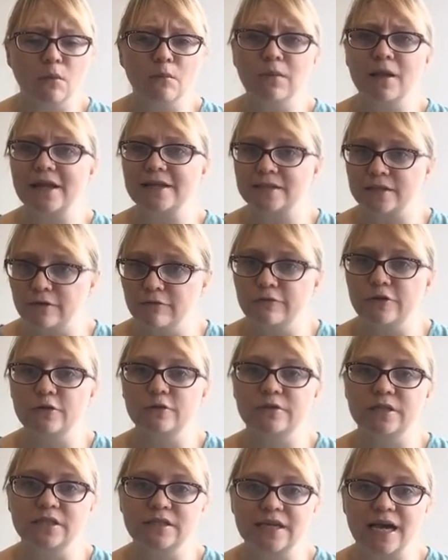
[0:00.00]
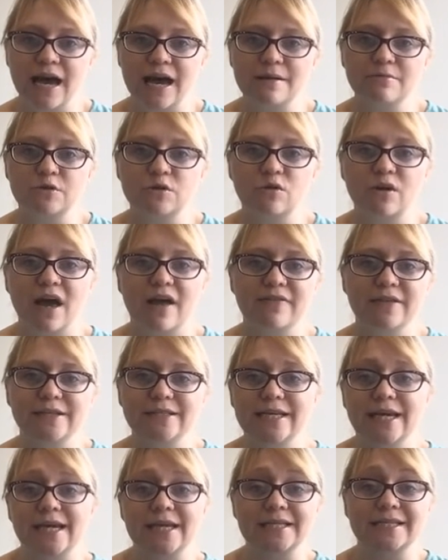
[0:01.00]
complex, confusing time. So can
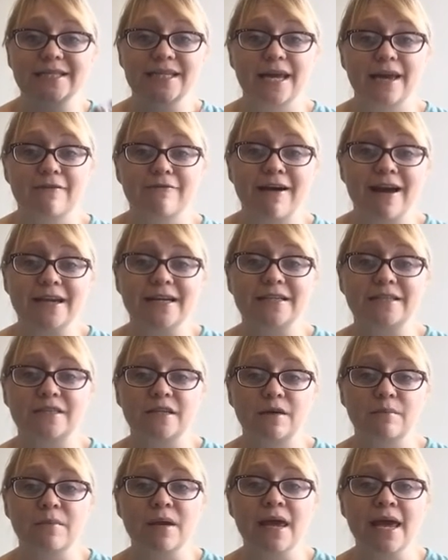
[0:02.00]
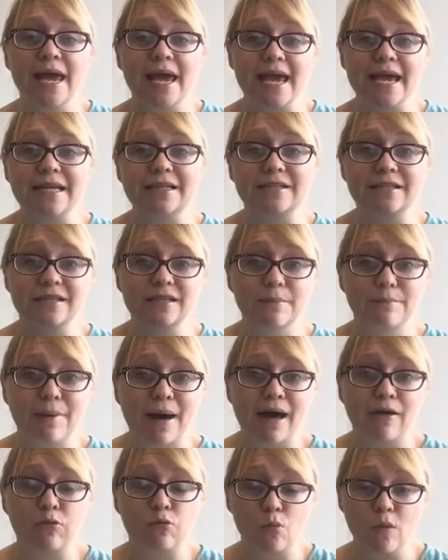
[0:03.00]
they take a safe item into the
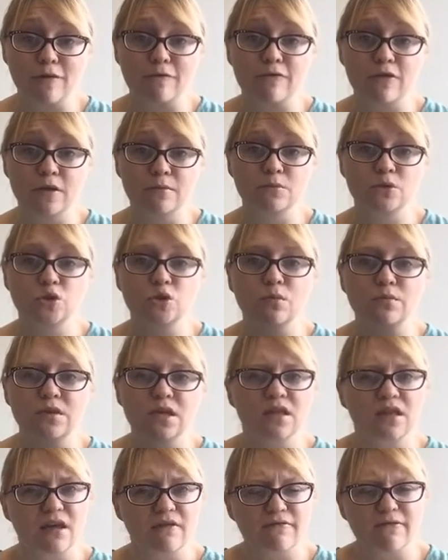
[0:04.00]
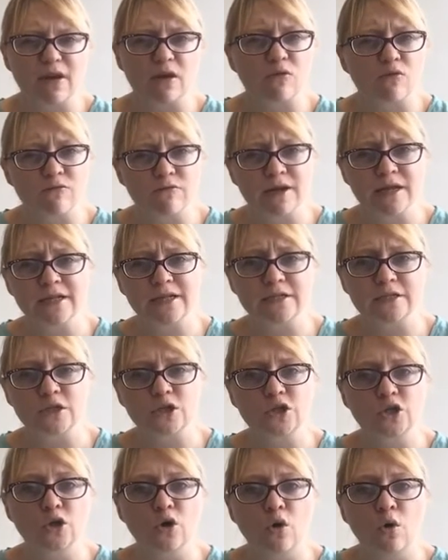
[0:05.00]
bath with them? Something they feel really
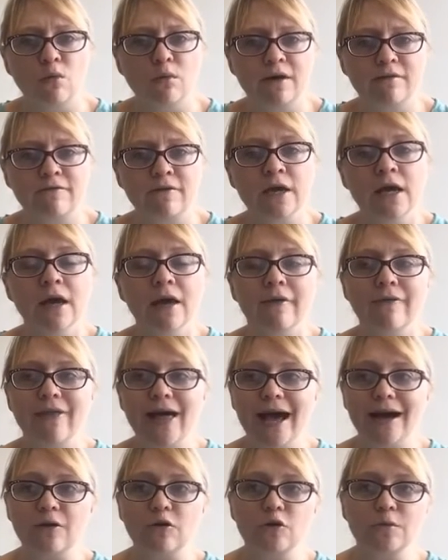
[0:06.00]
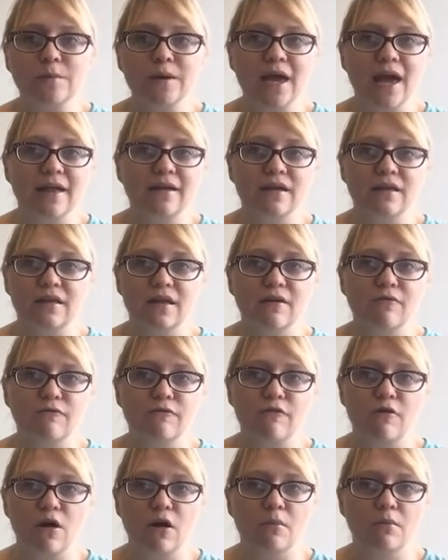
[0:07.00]
secure with. That could be
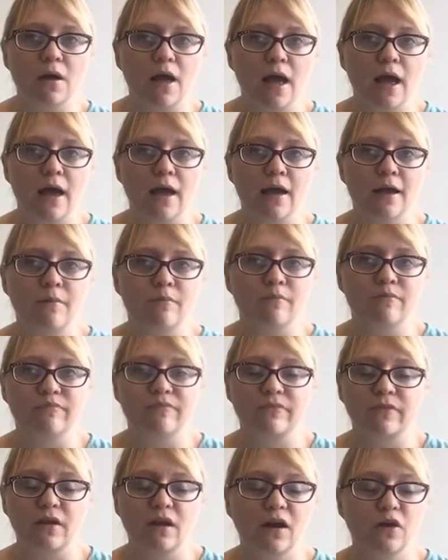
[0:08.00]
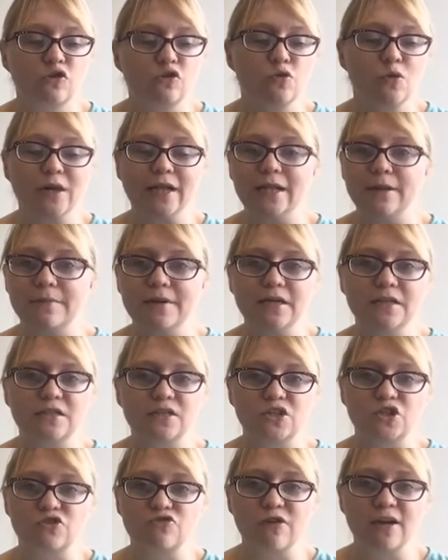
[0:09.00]
anything from a twiggly
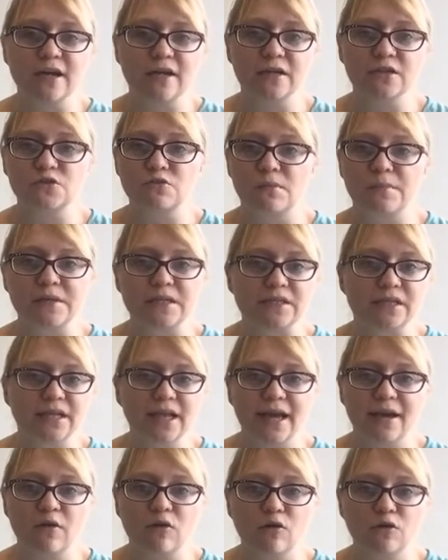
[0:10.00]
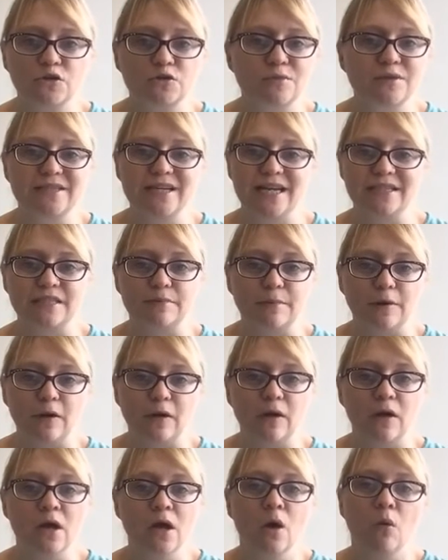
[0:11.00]
piece of string to a piece of Lego to a teddy
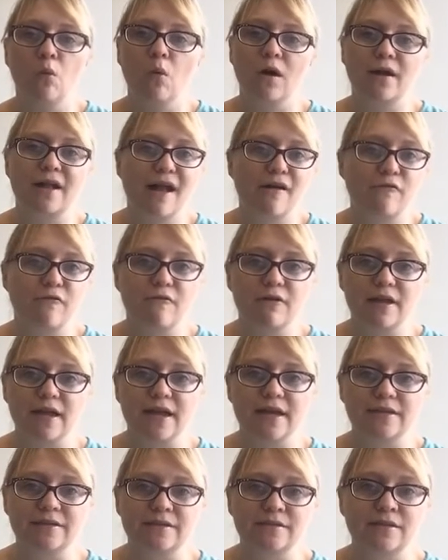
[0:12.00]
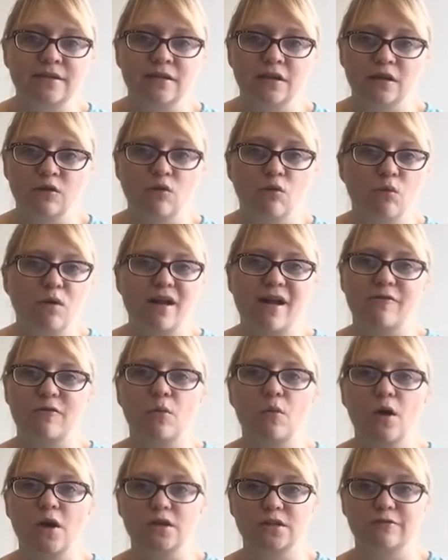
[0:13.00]
bear. Whatever it is, you know,
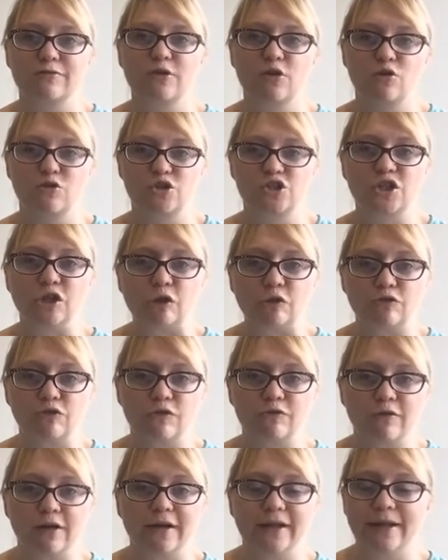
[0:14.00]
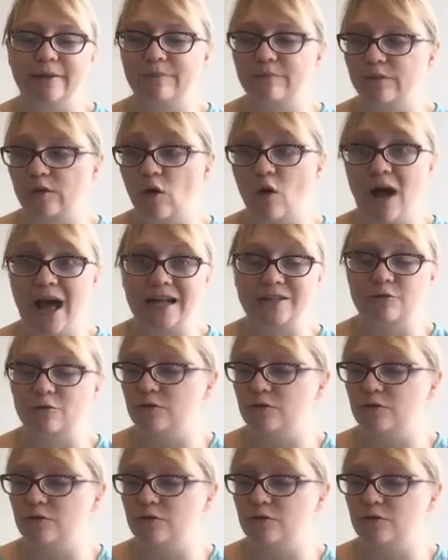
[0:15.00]
whatever works for your children, really. Or